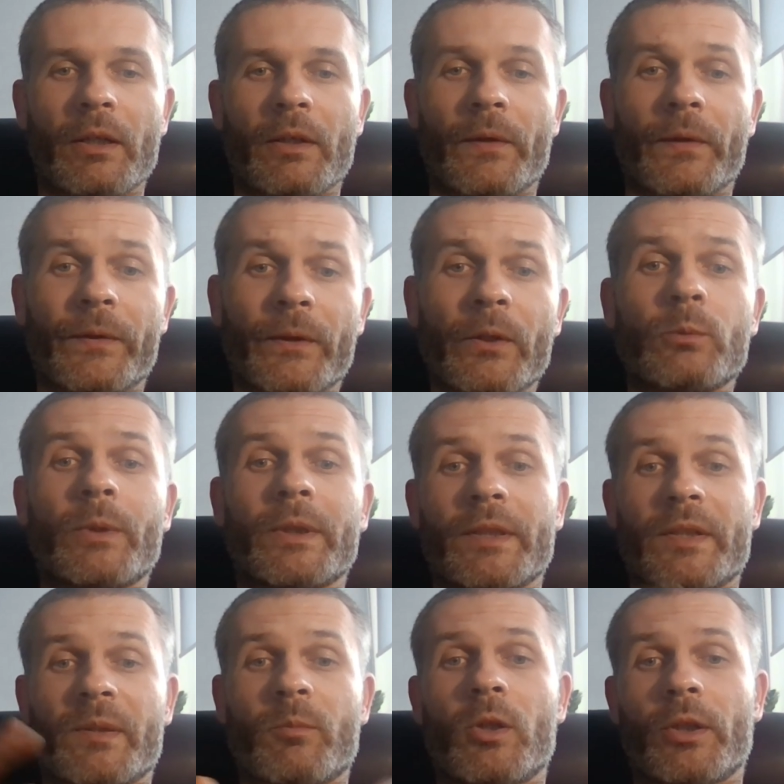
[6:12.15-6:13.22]
The third one, the
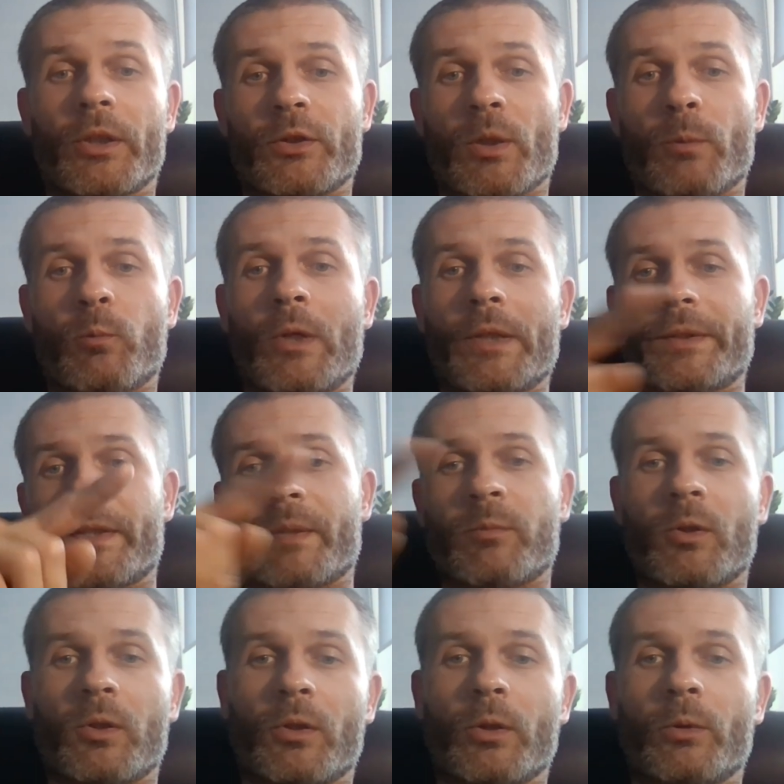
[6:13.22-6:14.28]
smaller top one, the
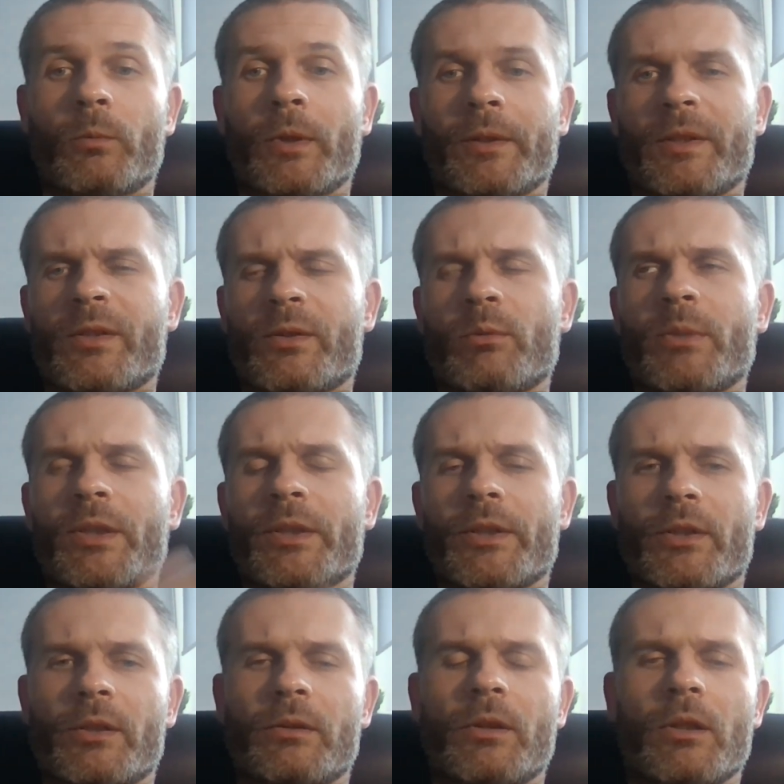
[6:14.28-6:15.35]
small cone one, it's 2
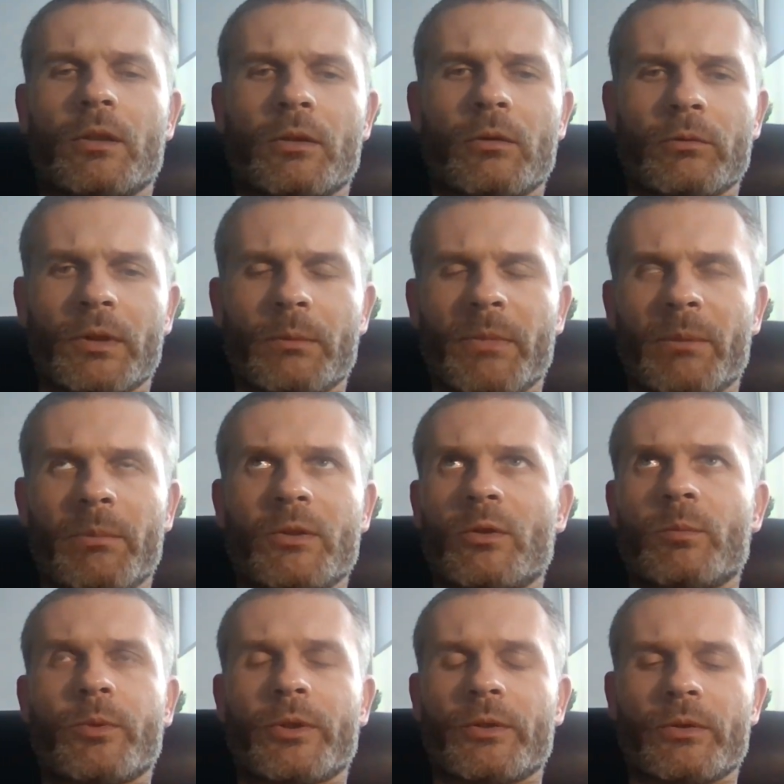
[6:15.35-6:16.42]
meters long only, maybe
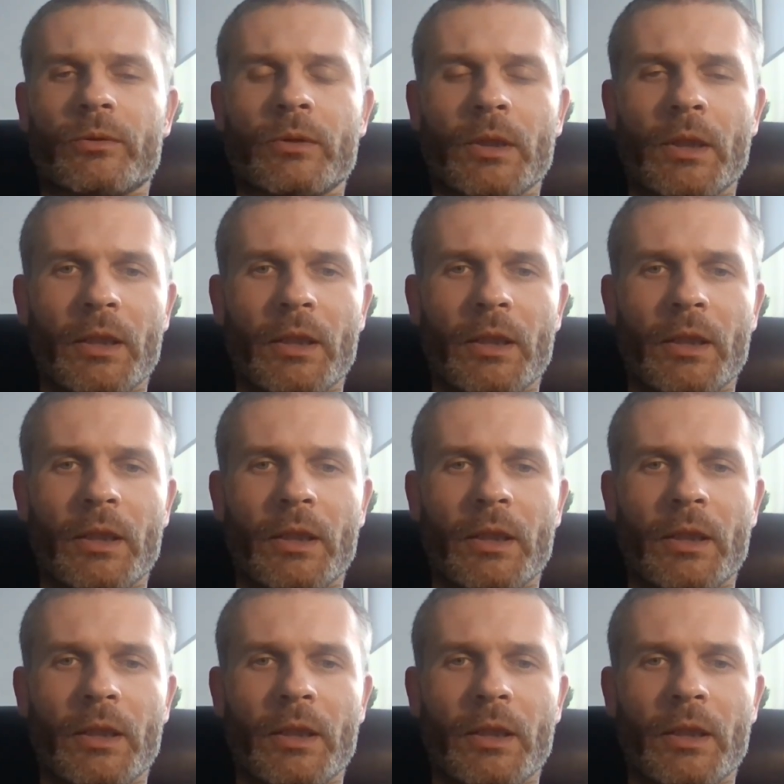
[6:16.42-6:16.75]
2.2.